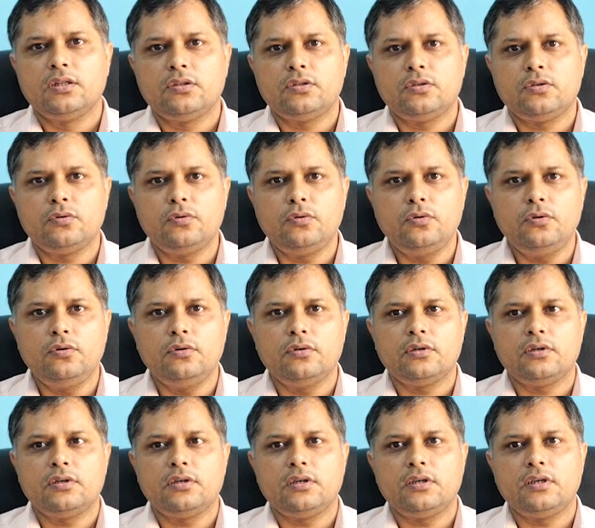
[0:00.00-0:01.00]
through
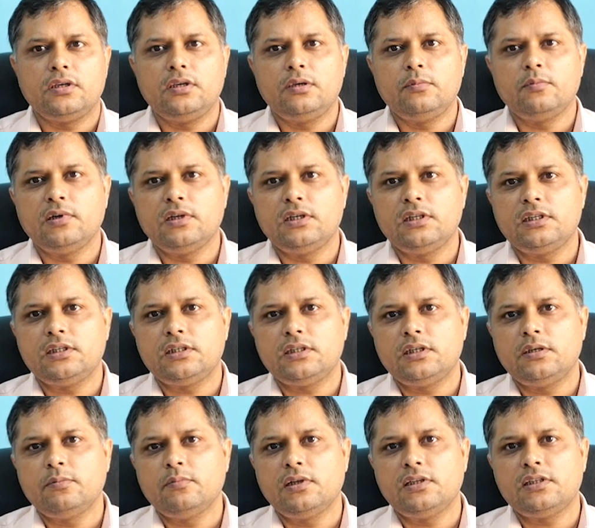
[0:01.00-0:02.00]

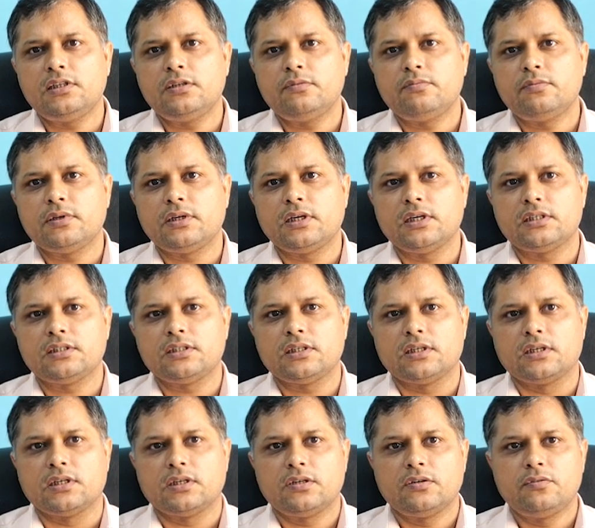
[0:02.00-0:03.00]

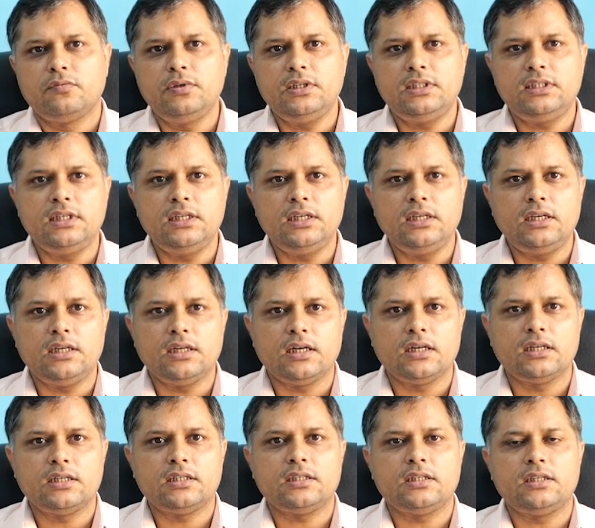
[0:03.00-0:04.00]
emulsification, which in
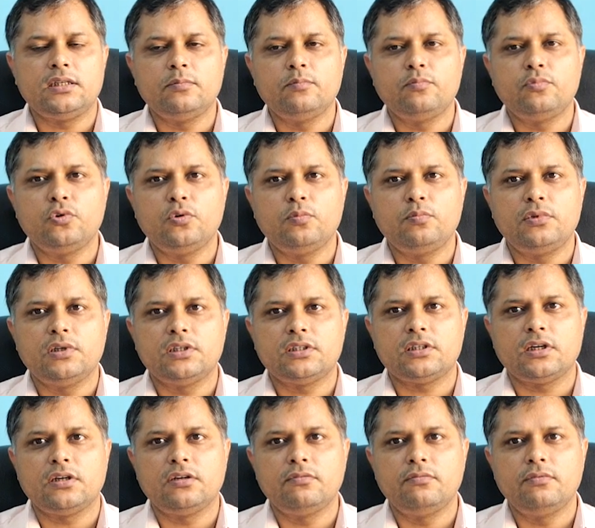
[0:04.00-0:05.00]
turn improve the
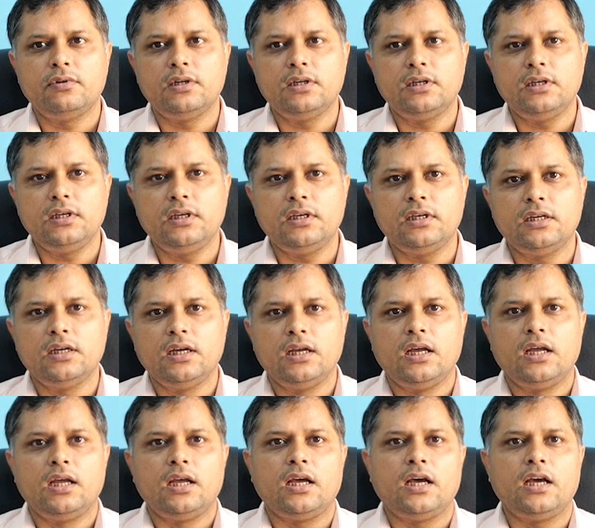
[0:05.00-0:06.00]
solubility
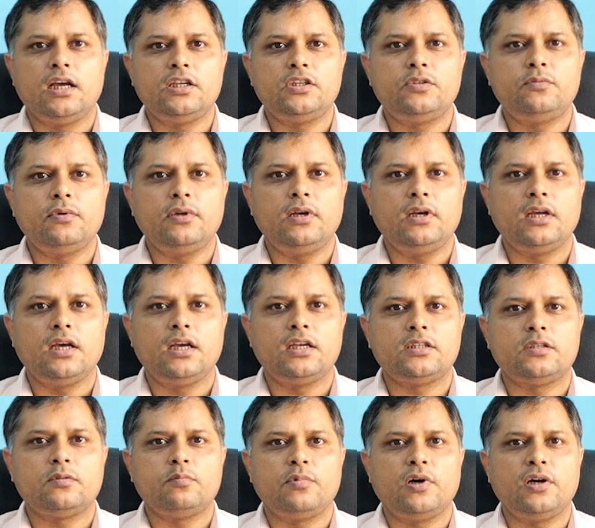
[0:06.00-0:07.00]
as well
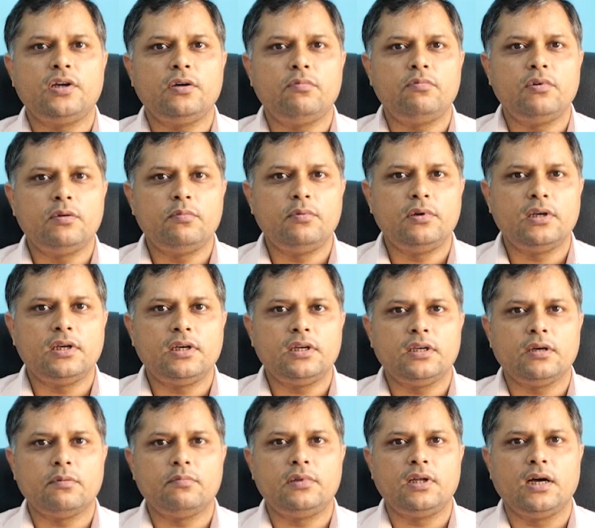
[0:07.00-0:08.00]
as
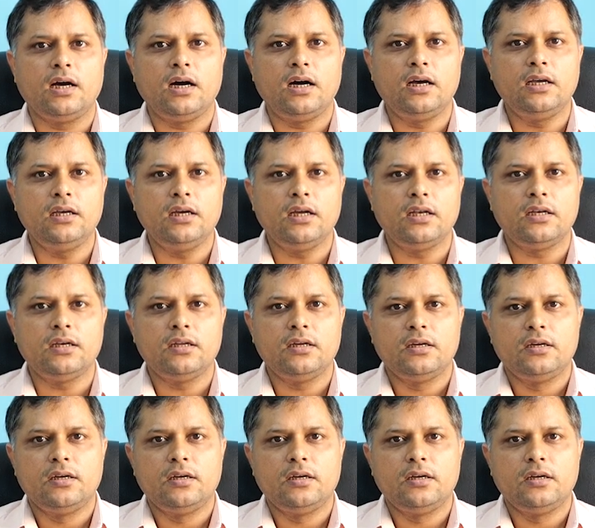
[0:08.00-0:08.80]
bioavailability of the oil,